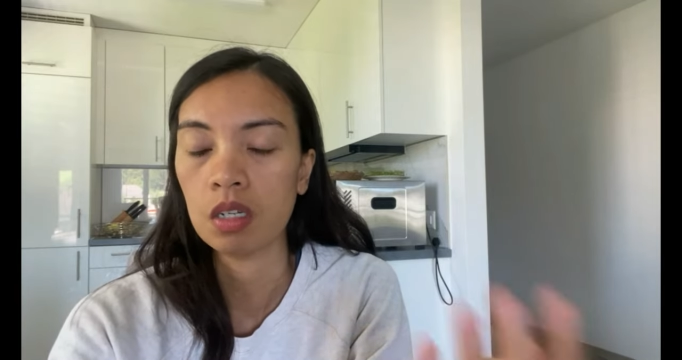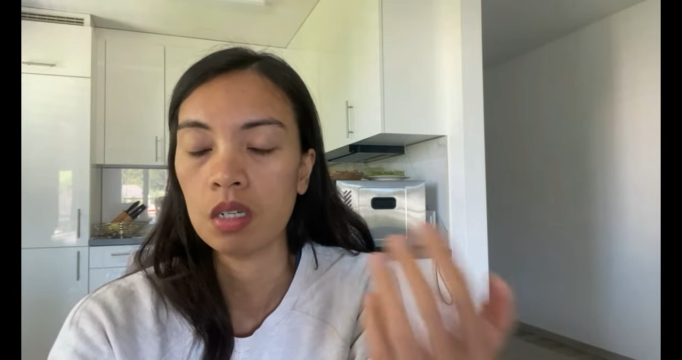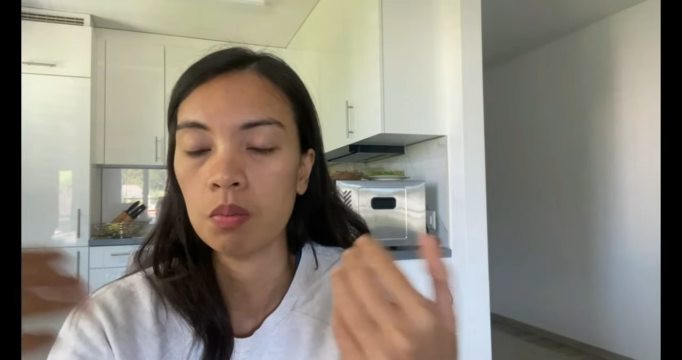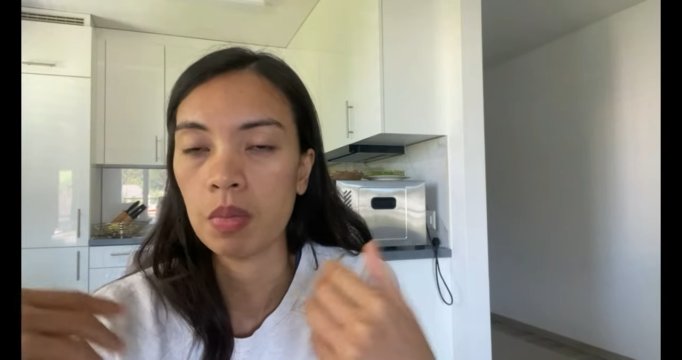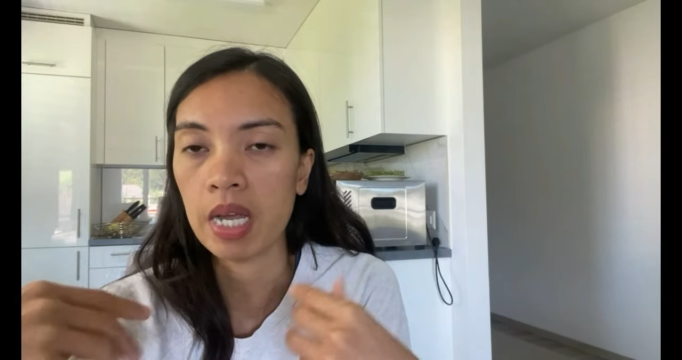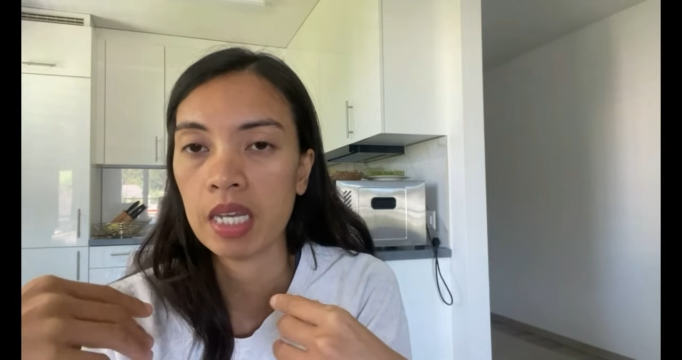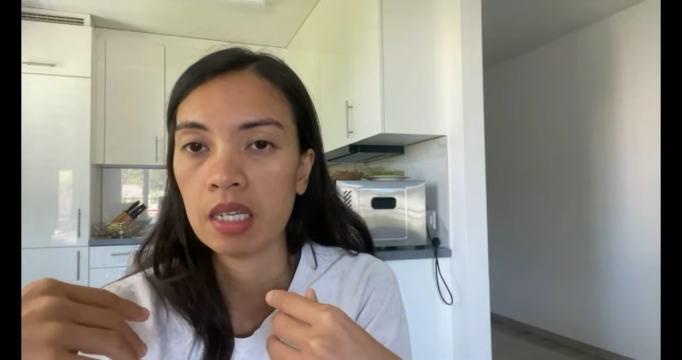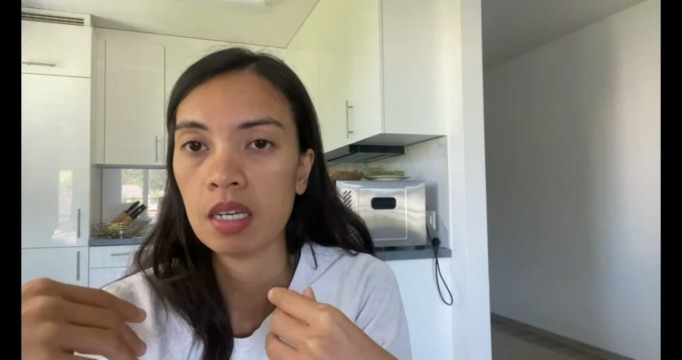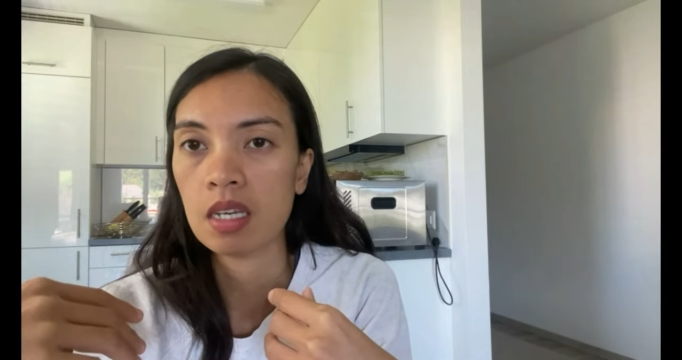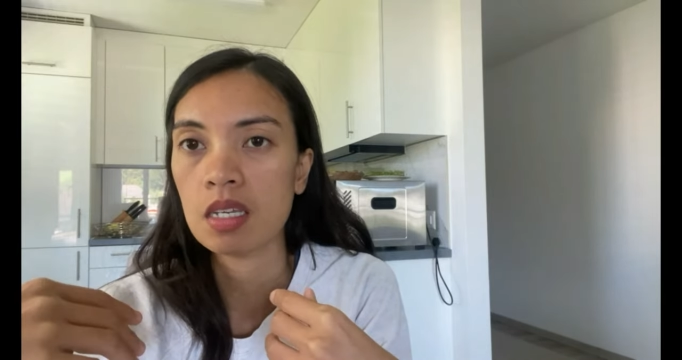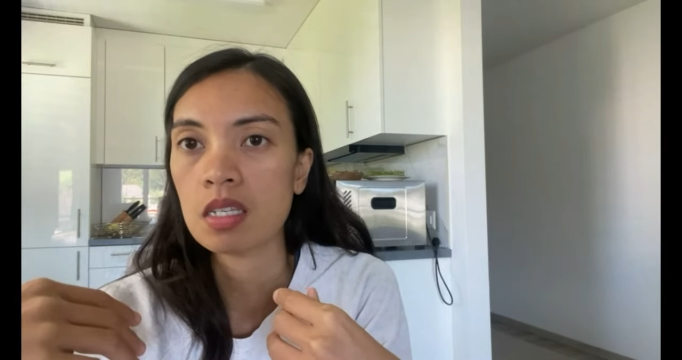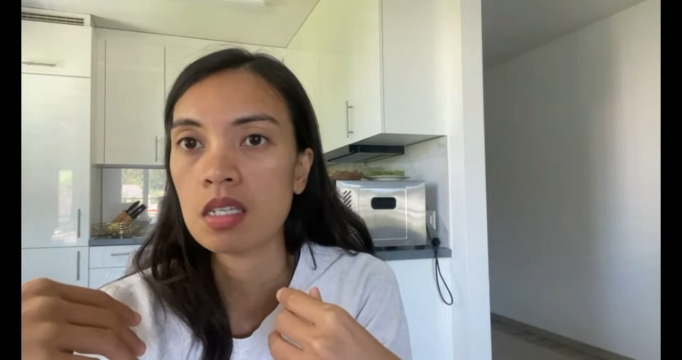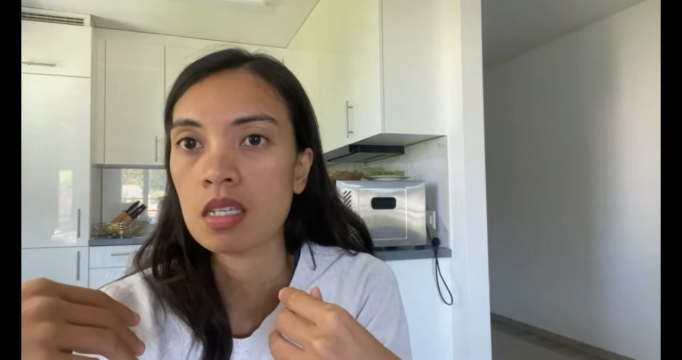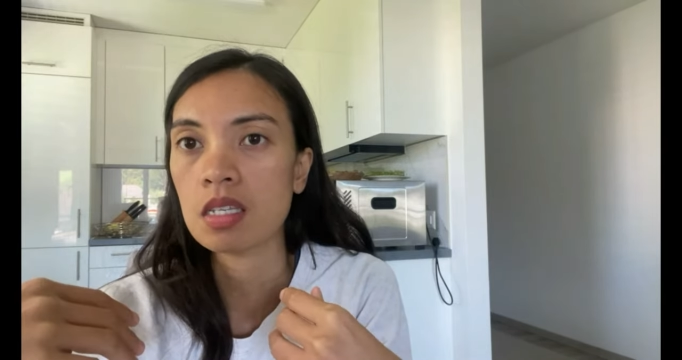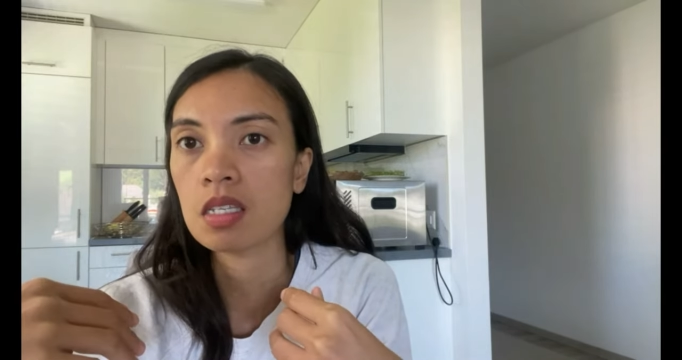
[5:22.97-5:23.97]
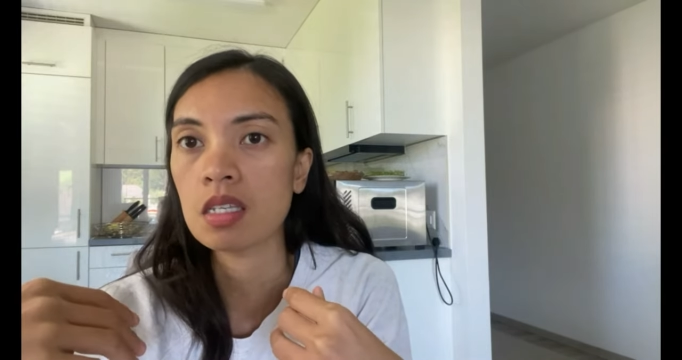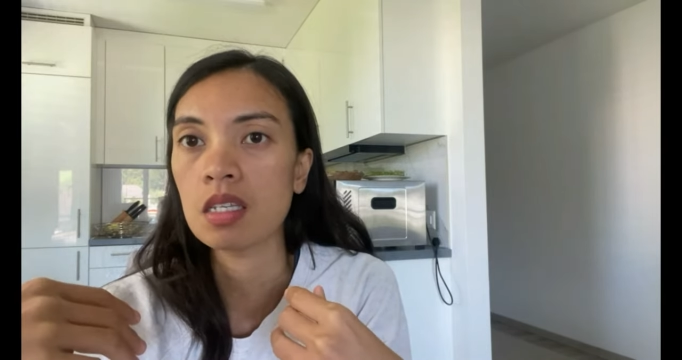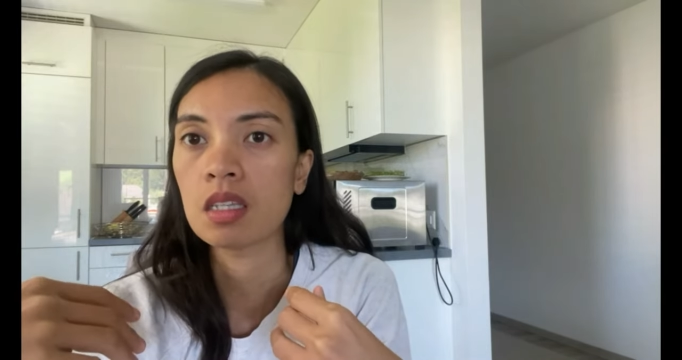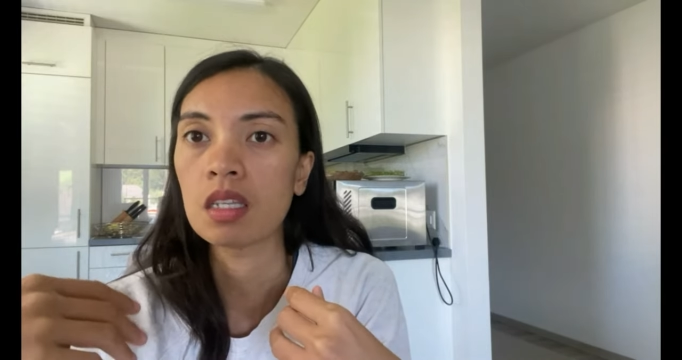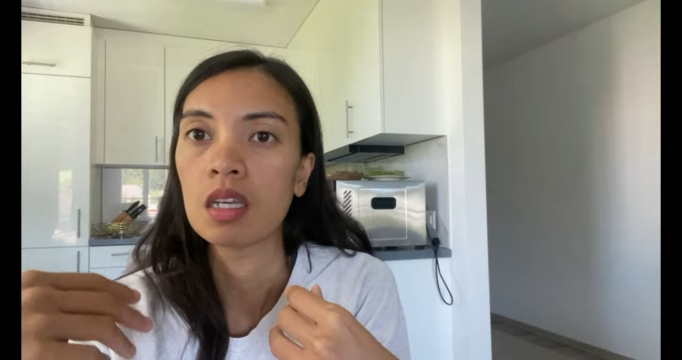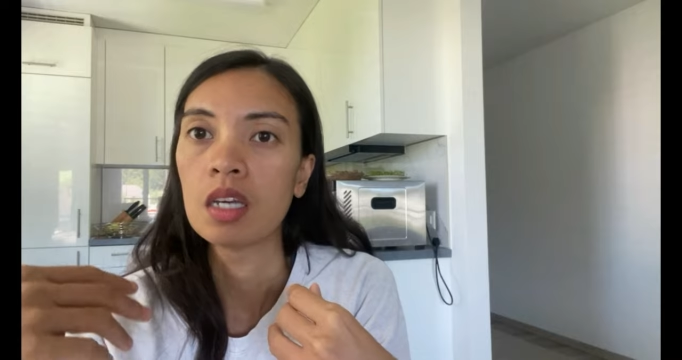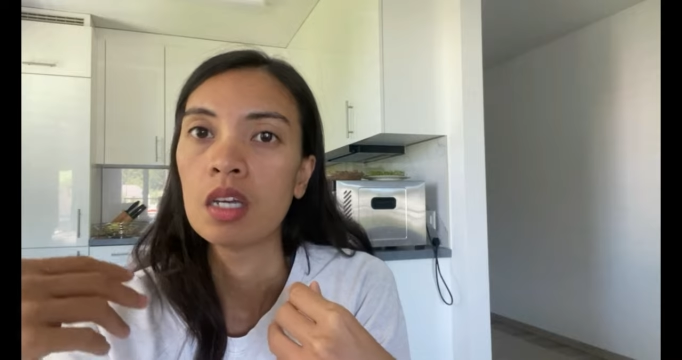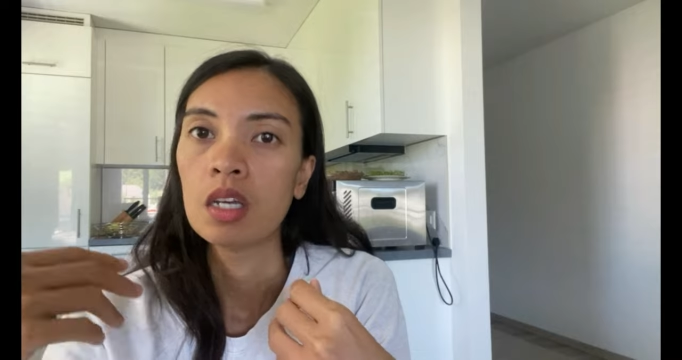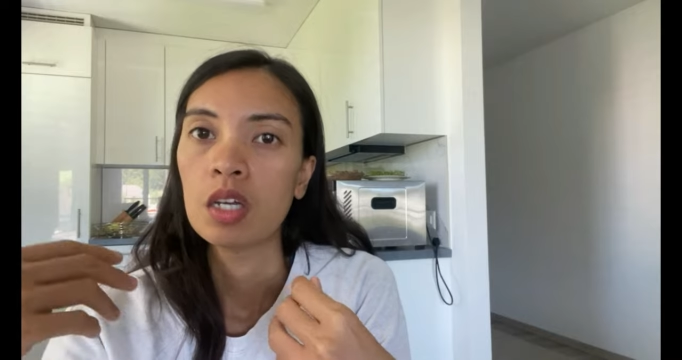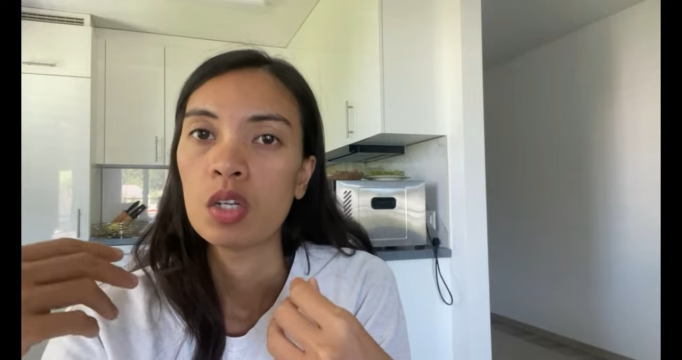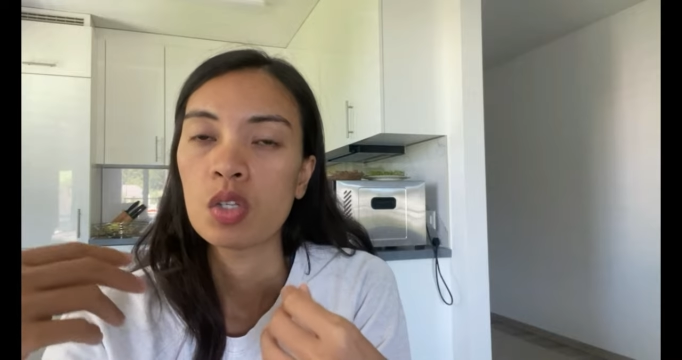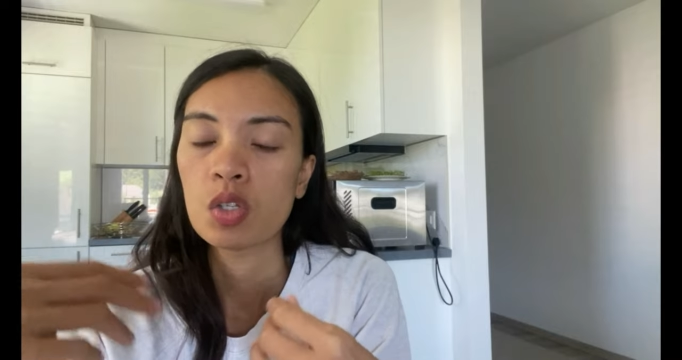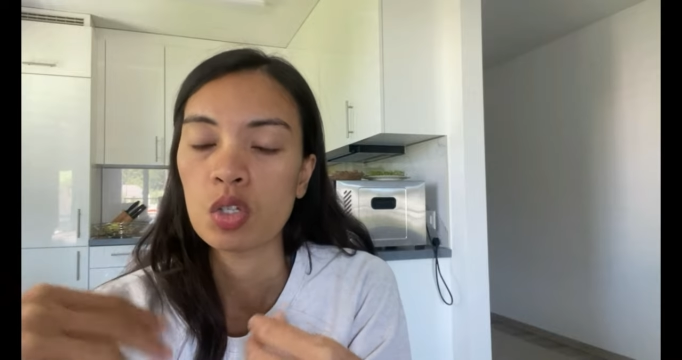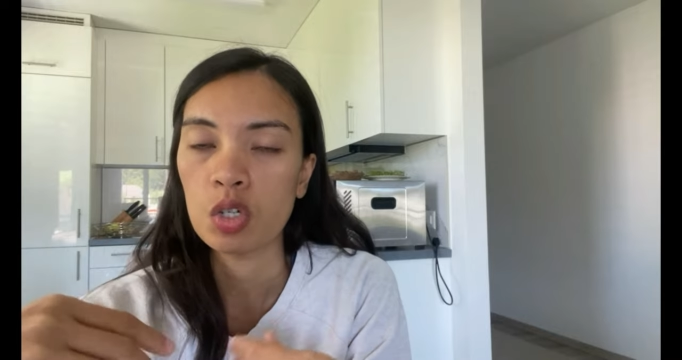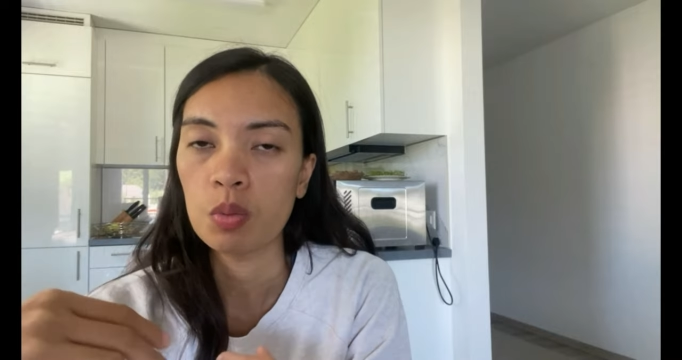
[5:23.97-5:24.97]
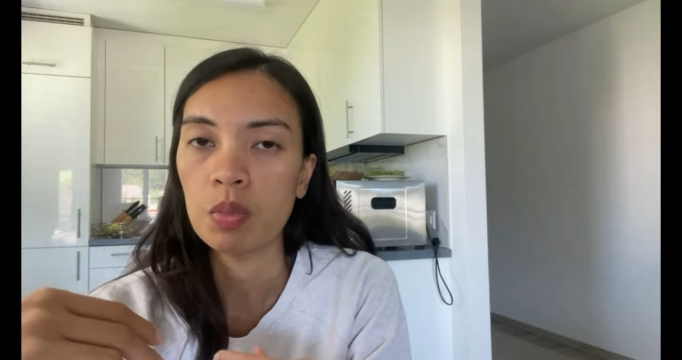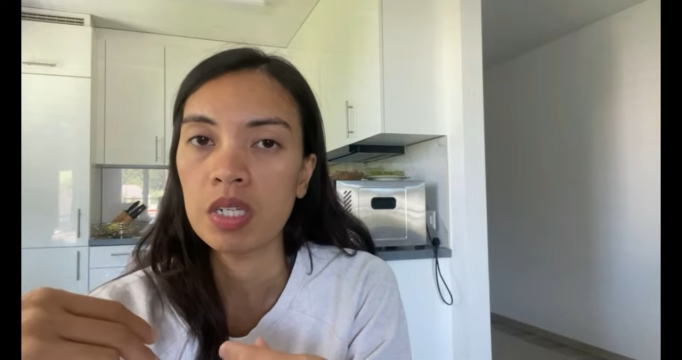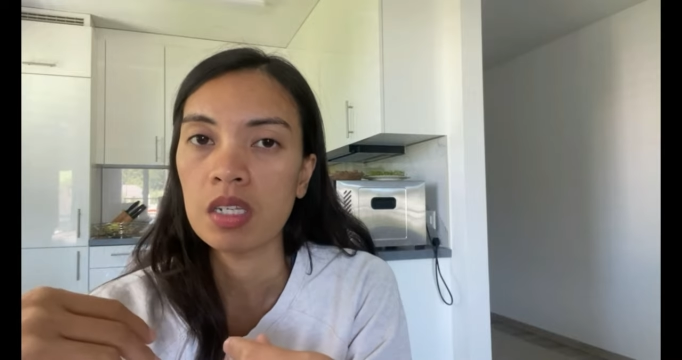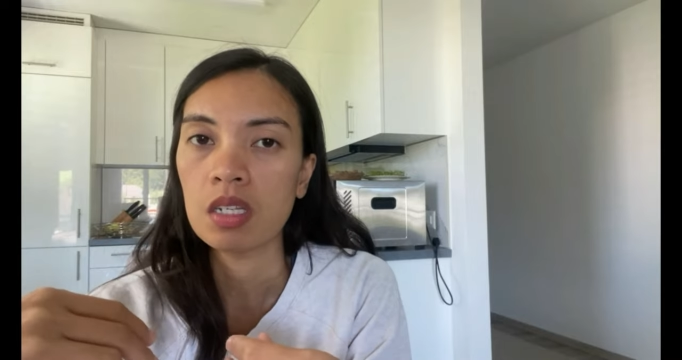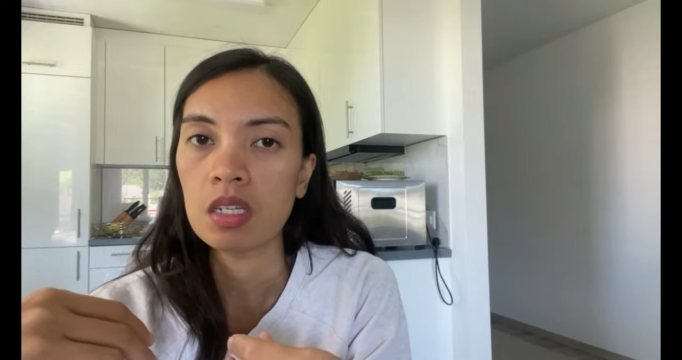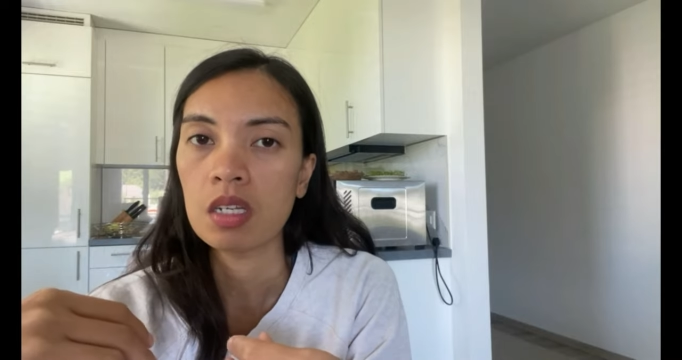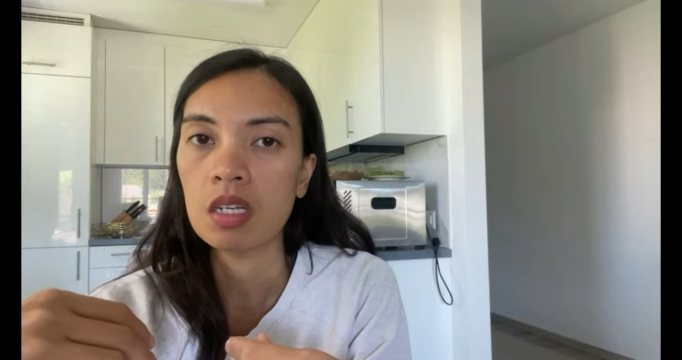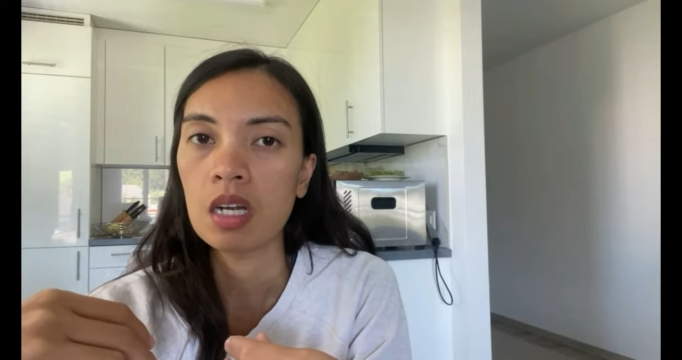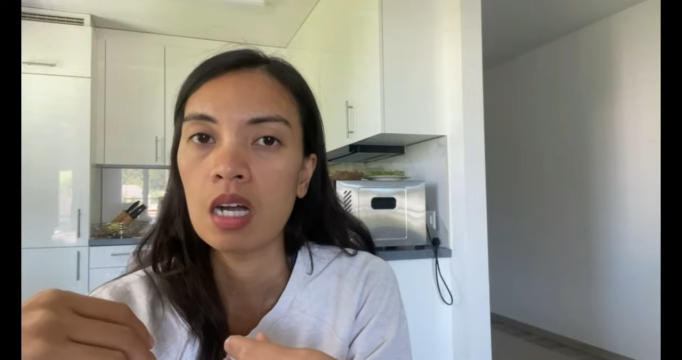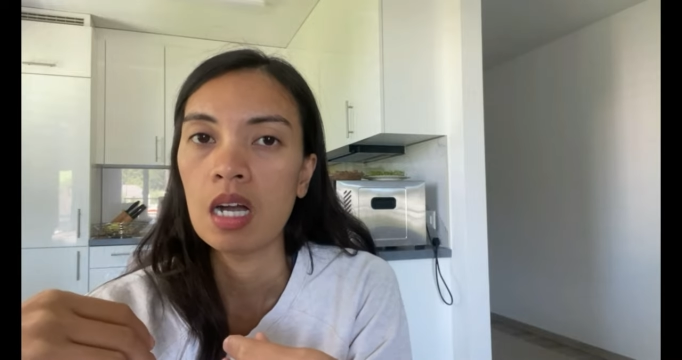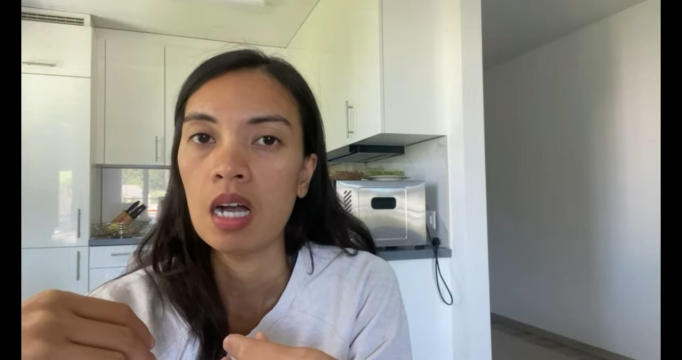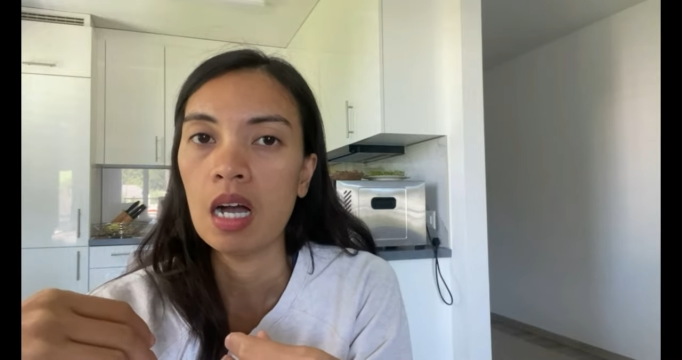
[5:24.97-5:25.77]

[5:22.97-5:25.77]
In my case, is in Germany.